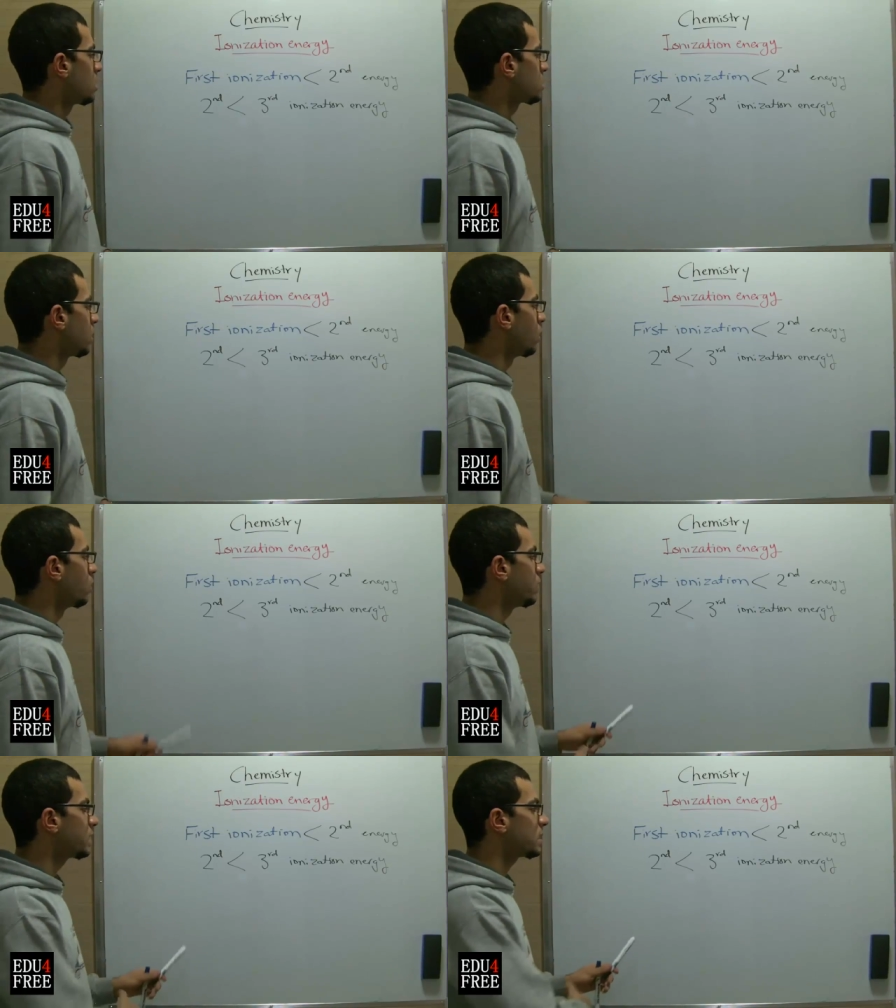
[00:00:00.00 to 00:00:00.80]

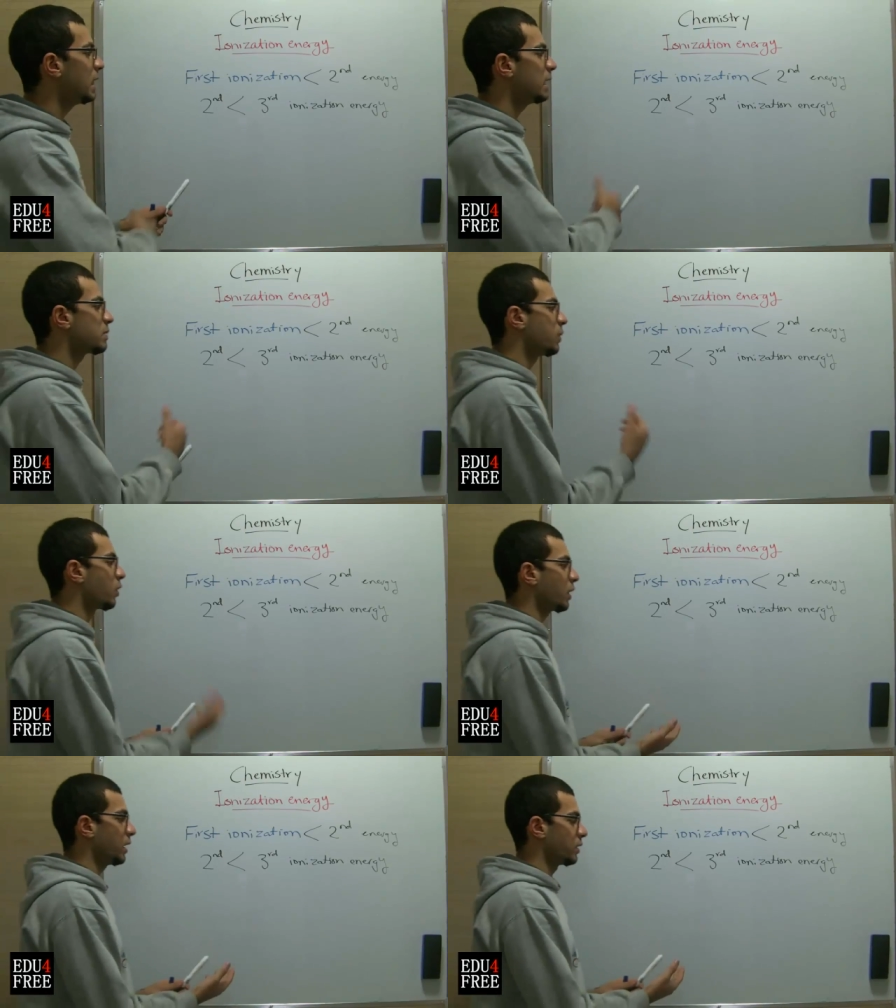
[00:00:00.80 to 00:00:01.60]
So this needs
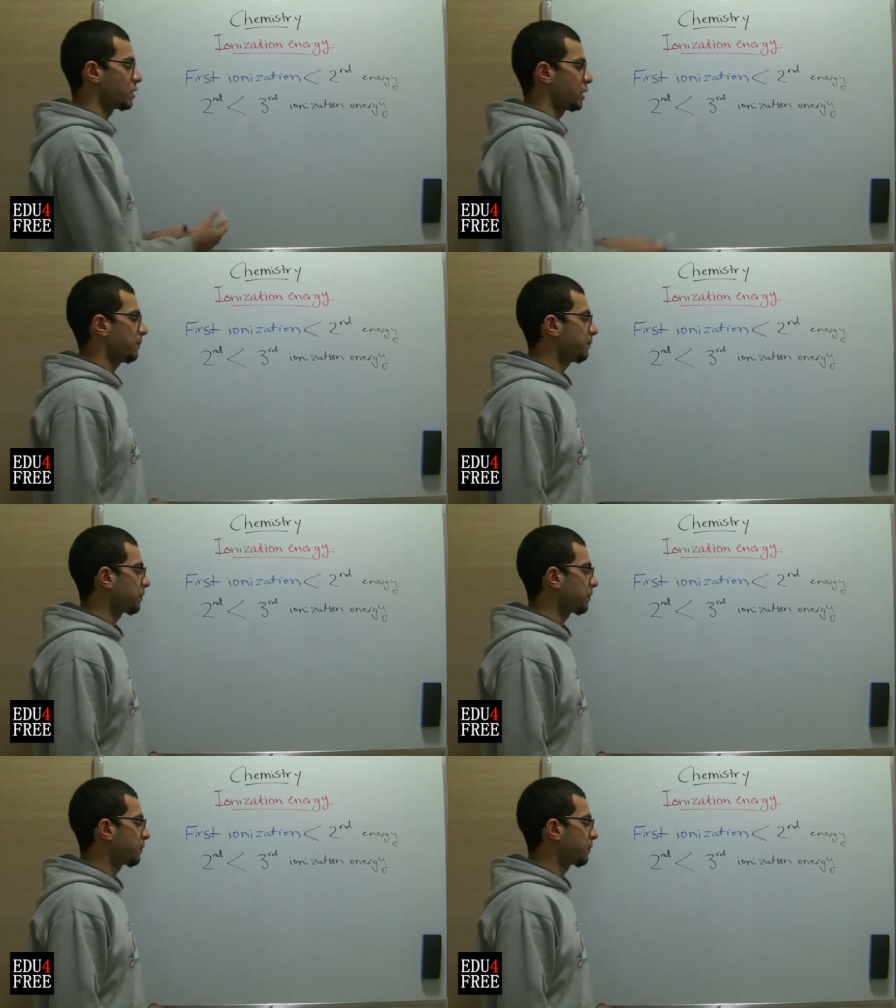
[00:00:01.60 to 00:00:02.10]
more energy.